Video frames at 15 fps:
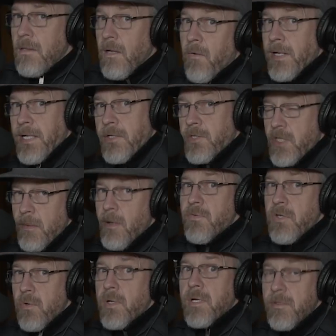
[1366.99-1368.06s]
All right, now some of
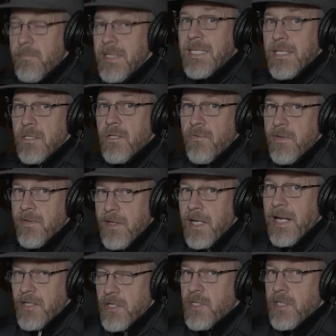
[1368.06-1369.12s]
you are going to begin to think that
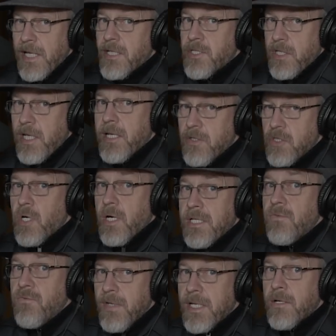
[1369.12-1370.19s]
I just like saying
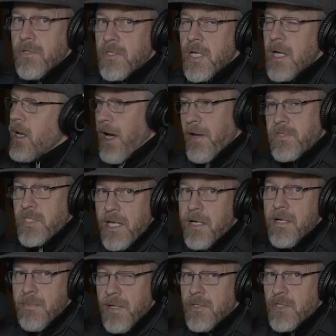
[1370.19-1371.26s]
Johnny Fingers. I've said
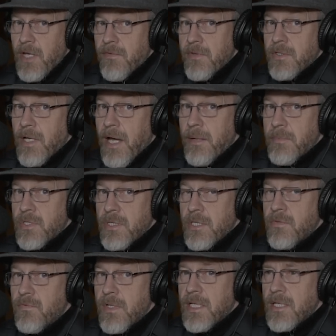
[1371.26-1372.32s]
it about 7 times in
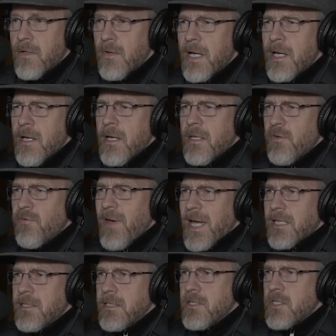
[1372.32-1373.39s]
this video. The
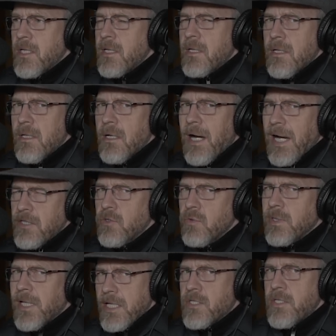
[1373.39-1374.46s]
fact is, I do
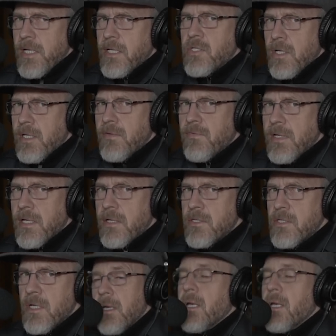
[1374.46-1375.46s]
like saying Johnny Fingers.